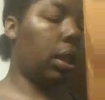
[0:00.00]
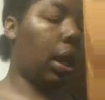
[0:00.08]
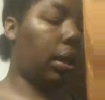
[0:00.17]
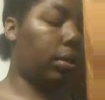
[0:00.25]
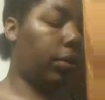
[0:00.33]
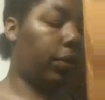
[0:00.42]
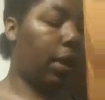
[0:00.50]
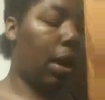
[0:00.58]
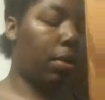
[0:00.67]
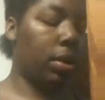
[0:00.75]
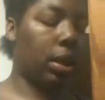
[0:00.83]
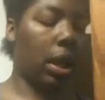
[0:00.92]
get like little
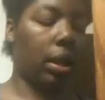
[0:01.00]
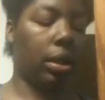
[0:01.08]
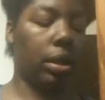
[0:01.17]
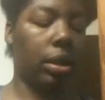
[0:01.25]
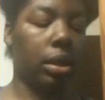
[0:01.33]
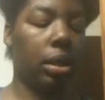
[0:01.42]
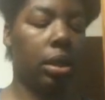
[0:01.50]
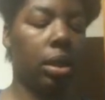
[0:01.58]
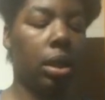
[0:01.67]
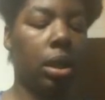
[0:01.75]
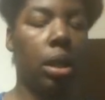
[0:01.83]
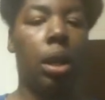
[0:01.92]
flowers like
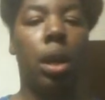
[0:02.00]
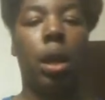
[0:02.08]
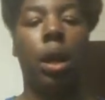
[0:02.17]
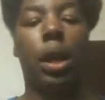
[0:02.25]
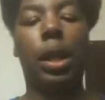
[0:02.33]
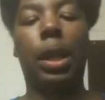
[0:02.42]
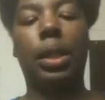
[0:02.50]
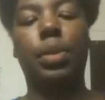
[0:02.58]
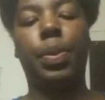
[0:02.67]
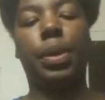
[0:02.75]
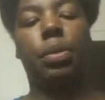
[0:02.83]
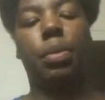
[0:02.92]
this and I like to
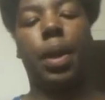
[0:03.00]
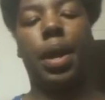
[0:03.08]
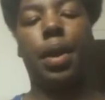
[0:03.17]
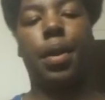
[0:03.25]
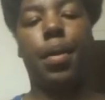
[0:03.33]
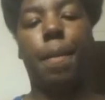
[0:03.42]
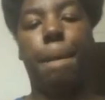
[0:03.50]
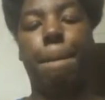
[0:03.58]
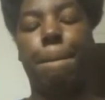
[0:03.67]
put them in my hair.